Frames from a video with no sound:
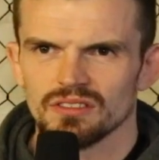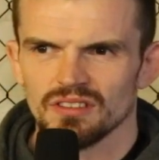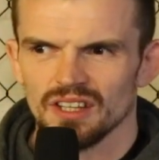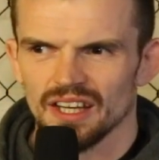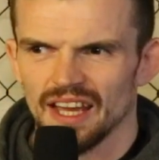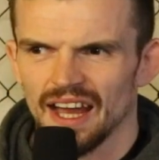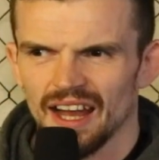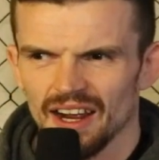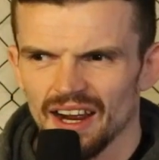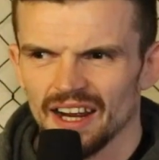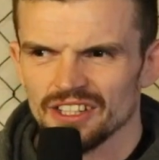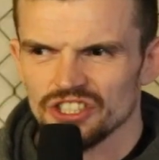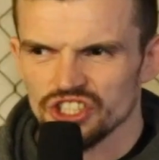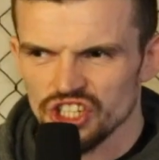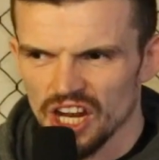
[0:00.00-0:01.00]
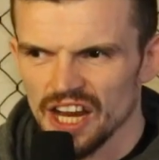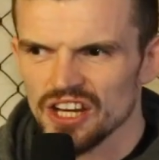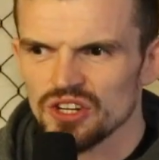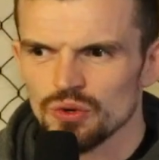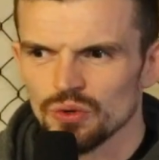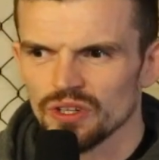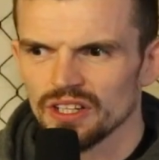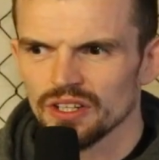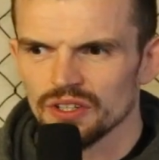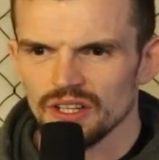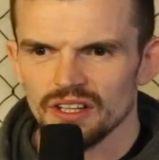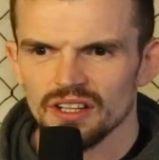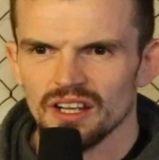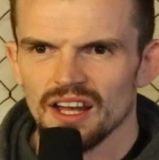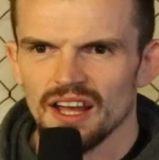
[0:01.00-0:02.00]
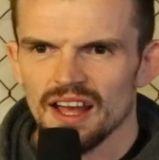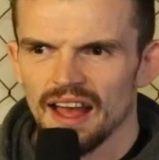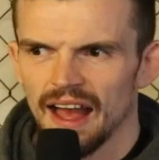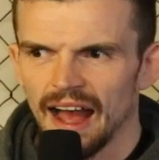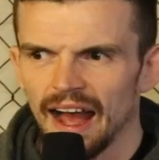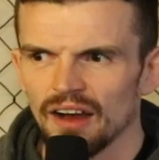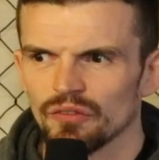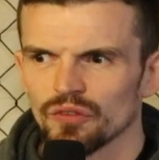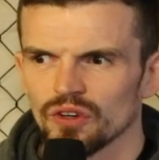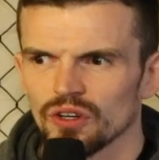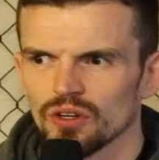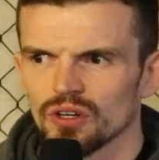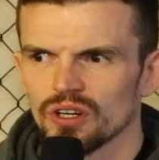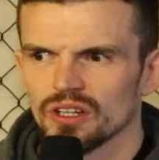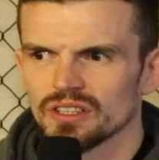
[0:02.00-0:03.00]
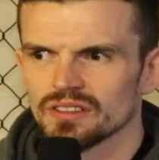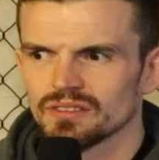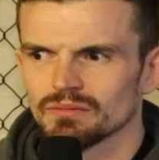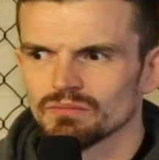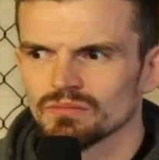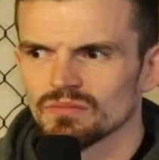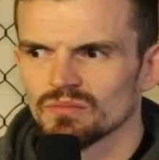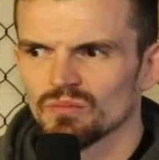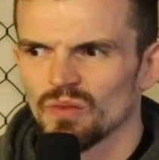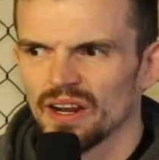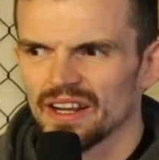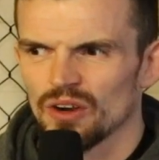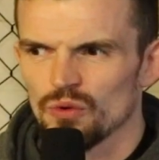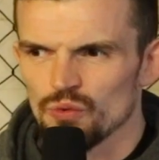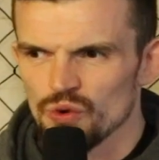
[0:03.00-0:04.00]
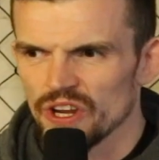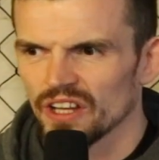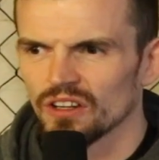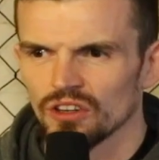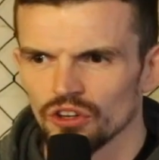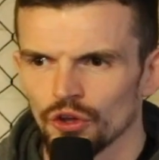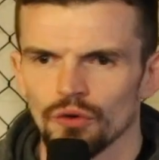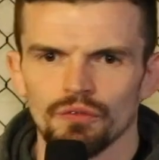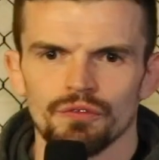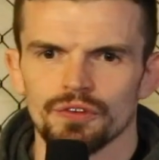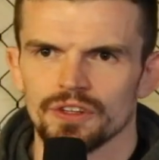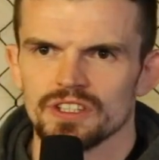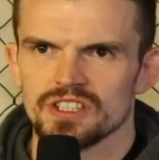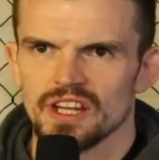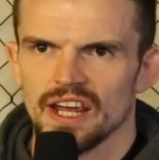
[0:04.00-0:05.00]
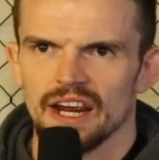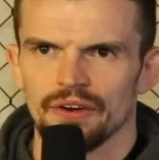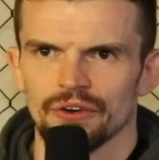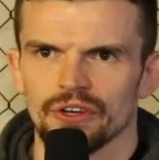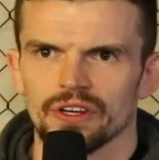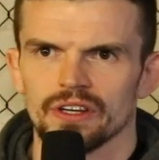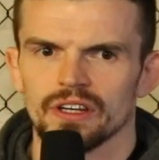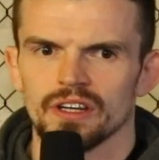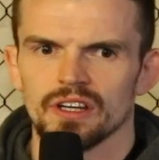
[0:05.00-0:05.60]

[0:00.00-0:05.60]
Like I genuinely have a real love for this area,